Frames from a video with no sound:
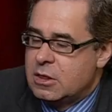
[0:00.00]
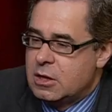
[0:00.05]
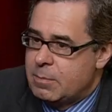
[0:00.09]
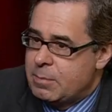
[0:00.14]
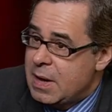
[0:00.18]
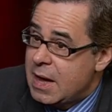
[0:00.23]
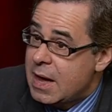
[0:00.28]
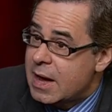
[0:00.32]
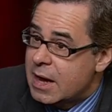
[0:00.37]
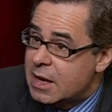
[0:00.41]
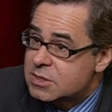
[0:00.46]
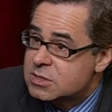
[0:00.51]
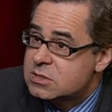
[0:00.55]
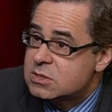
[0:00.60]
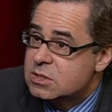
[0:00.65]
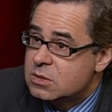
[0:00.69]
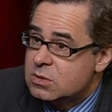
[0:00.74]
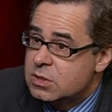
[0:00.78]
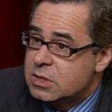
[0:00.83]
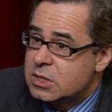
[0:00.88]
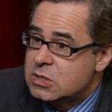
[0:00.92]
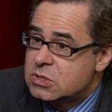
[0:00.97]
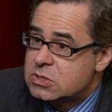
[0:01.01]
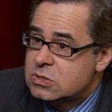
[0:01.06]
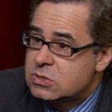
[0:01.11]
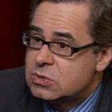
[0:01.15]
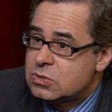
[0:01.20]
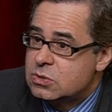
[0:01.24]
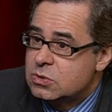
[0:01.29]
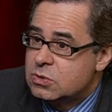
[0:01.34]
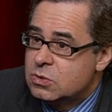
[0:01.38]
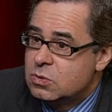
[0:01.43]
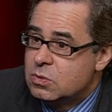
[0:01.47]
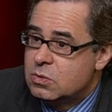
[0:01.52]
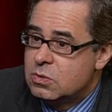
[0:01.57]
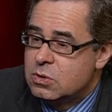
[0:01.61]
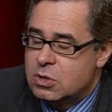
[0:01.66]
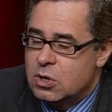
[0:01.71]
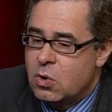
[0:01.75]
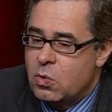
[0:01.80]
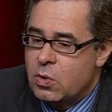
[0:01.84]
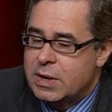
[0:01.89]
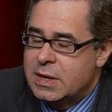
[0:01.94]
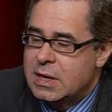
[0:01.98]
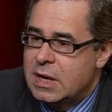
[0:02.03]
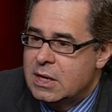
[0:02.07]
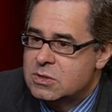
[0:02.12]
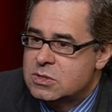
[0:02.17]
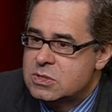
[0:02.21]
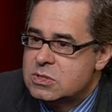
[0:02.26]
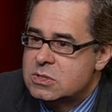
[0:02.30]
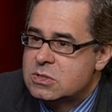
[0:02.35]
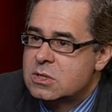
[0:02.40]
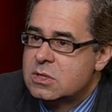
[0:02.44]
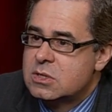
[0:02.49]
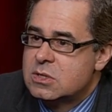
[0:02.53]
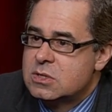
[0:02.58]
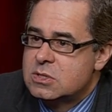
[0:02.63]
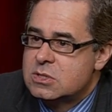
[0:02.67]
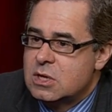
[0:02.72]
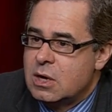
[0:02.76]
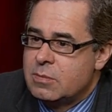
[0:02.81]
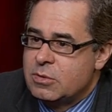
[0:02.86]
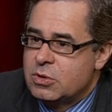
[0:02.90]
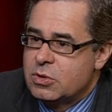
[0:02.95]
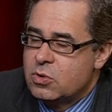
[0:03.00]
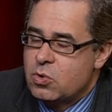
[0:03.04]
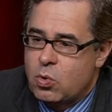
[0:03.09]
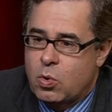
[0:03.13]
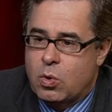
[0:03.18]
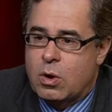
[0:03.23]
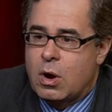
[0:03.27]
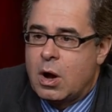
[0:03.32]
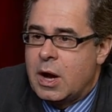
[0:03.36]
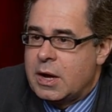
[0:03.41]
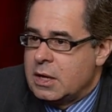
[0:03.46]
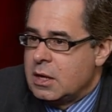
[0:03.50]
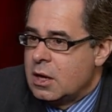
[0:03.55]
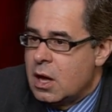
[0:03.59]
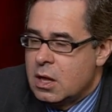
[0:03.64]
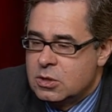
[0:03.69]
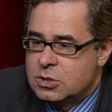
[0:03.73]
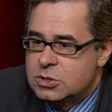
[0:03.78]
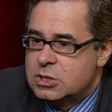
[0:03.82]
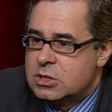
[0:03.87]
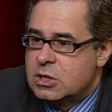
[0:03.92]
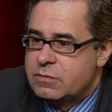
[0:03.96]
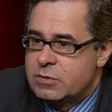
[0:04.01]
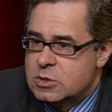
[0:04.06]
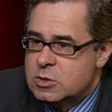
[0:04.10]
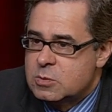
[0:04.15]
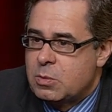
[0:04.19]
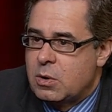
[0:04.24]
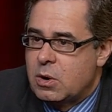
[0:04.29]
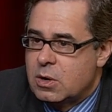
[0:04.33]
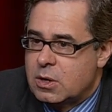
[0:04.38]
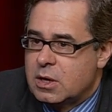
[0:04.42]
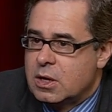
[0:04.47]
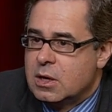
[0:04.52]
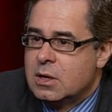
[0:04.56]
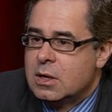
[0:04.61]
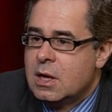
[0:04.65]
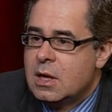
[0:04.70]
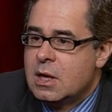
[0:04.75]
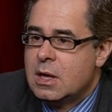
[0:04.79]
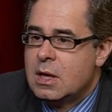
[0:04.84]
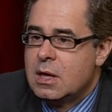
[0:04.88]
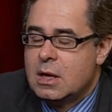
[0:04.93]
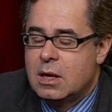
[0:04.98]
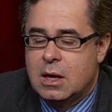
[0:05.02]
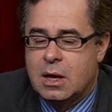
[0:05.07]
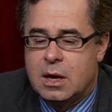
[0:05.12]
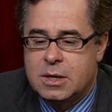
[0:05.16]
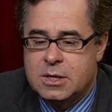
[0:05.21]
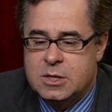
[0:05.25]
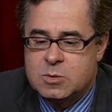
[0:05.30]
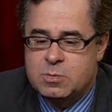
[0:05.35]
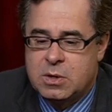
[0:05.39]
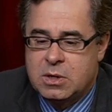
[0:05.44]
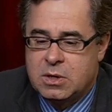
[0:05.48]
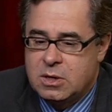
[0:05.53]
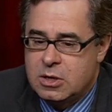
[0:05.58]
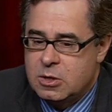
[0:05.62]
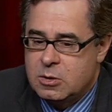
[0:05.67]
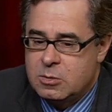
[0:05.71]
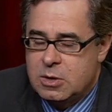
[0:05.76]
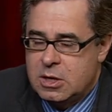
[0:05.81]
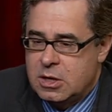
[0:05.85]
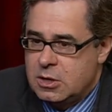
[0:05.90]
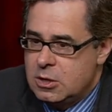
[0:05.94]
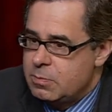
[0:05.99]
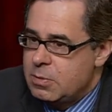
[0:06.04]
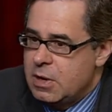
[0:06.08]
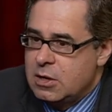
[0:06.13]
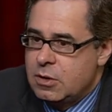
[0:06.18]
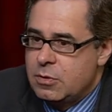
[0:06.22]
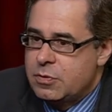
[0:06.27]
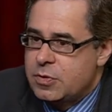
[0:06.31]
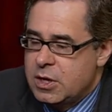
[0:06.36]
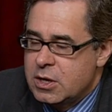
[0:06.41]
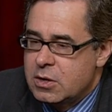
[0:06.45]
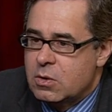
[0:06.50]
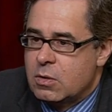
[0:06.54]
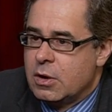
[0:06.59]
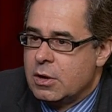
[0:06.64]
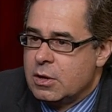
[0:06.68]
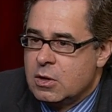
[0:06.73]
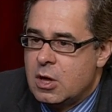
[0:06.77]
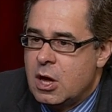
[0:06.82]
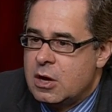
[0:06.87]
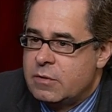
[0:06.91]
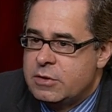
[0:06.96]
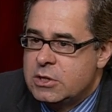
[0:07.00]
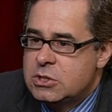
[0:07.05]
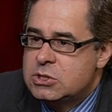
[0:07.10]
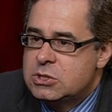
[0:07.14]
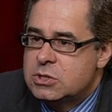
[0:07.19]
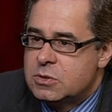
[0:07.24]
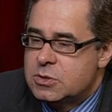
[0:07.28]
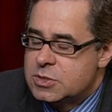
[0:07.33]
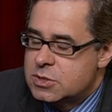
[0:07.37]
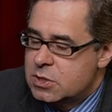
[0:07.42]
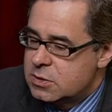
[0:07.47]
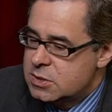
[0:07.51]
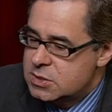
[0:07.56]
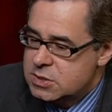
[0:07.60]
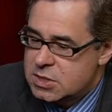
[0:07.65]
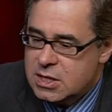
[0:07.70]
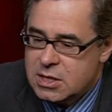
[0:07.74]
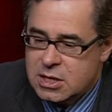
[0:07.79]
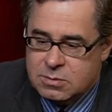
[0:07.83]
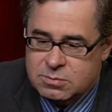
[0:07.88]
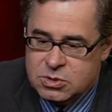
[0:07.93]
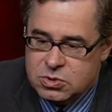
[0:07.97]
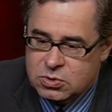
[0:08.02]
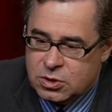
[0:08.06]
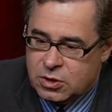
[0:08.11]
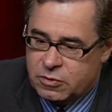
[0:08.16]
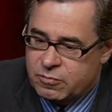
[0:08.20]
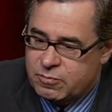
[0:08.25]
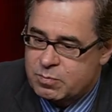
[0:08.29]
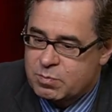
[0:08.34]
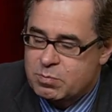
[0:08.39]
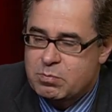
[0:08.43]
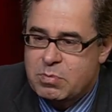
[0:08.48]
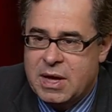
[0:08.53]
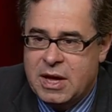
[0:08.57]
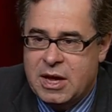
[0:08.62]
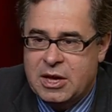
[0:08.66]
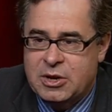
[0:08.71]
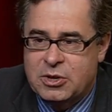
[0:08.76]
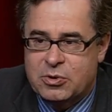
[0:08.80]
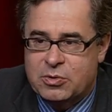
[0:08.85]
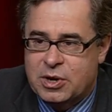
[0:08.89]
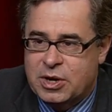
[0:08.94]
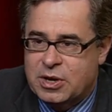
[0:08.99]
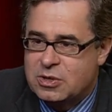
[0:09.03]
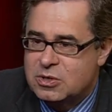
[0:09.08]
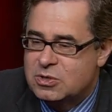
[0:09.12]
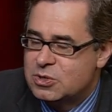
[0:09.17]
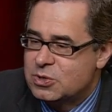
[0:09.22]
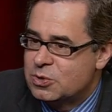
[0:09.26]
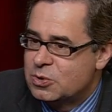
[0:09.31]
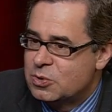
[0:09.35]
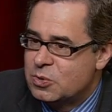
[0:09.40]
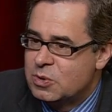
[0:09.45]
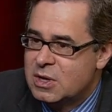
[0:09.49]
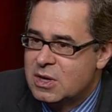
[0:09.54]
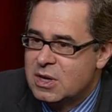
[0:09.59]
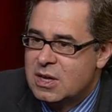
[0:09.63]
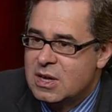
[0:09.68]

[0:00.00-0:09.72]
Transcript: the past at least, to go against some of the core ideology of his party. Uh, he's been an ind- independent thinker on a lot of issues. So to see him sort of pandering to